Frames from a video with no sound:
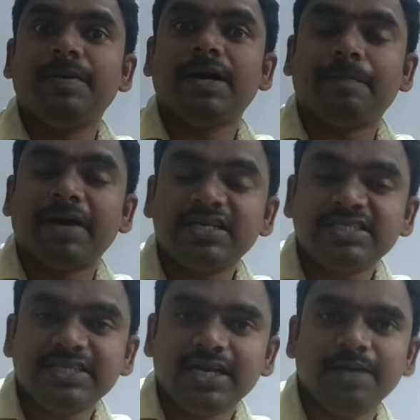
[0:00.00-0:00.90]

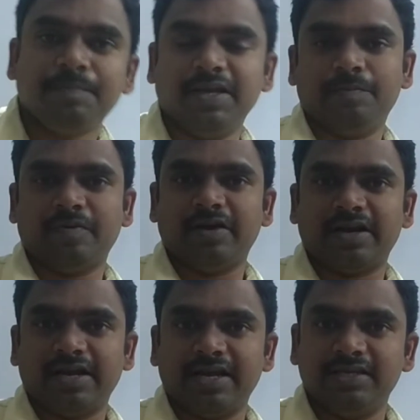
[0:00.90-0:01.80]
partially plane
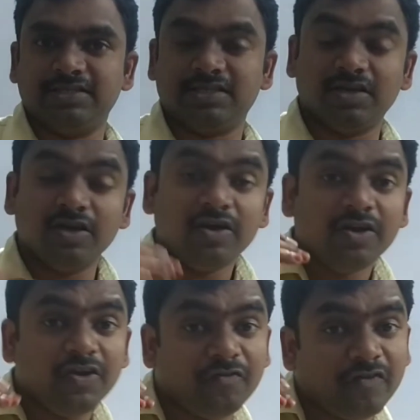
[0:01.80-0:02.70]
polarized.
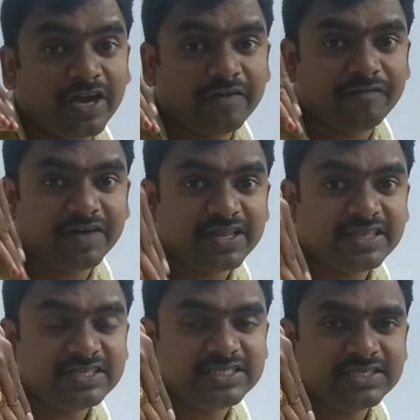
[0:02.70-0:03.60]
If we are
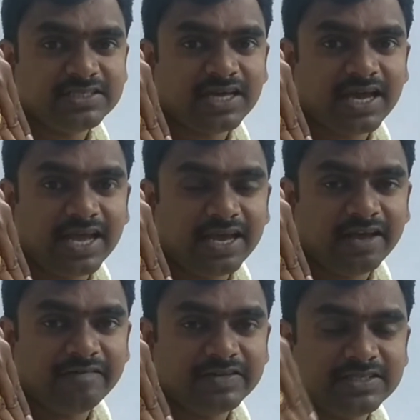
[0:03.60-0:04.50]
further change the
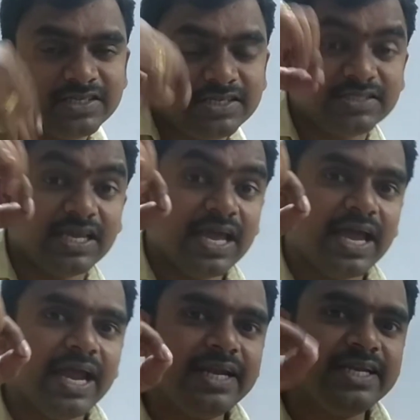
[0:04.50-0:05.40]
angle of incidence
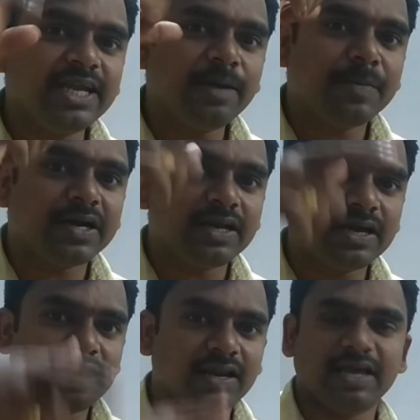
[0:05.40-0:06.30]
at a
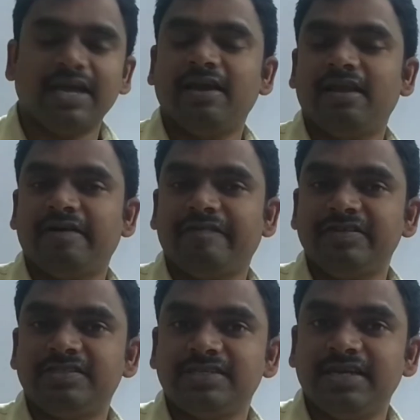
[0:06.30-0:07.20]
particular angle of
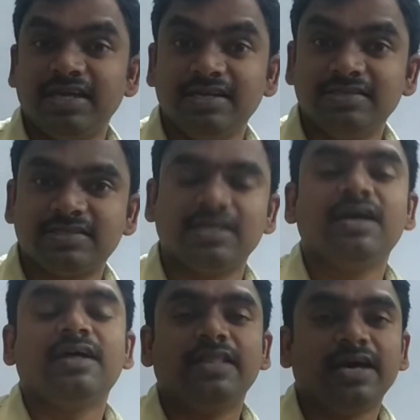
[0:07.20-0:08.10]
incidence,
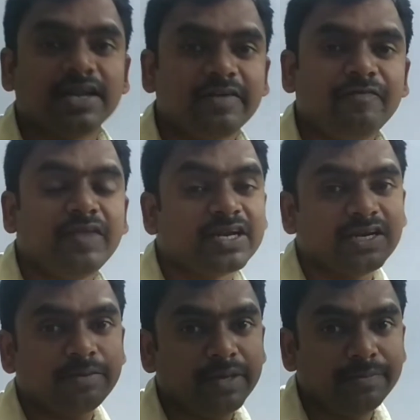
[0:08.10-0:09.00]
the
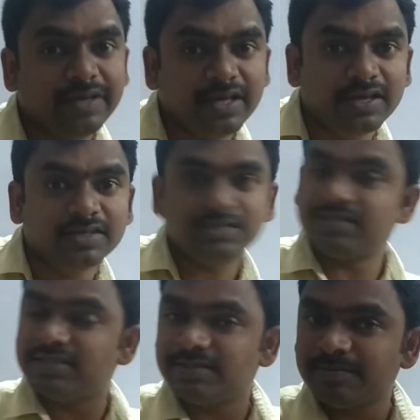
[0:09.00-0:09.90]
reflected beam
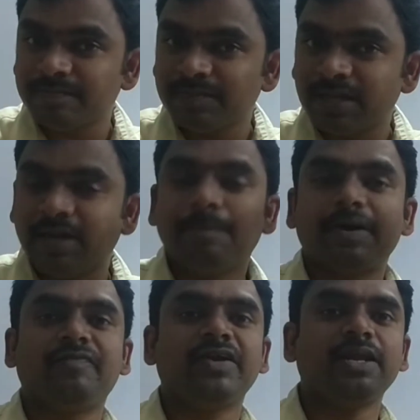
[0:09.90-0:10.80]
is
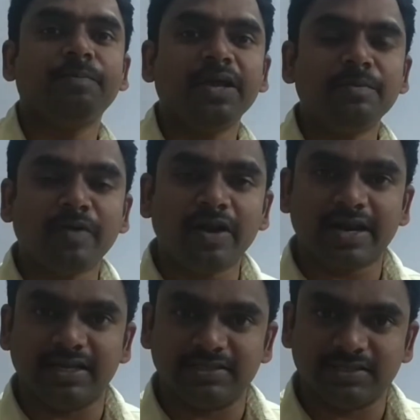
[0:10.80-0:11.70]
perfectly plane
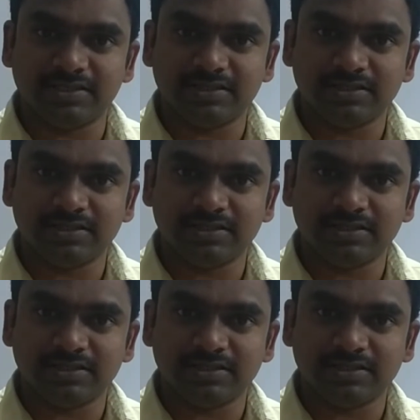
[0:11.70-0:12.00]
polarized.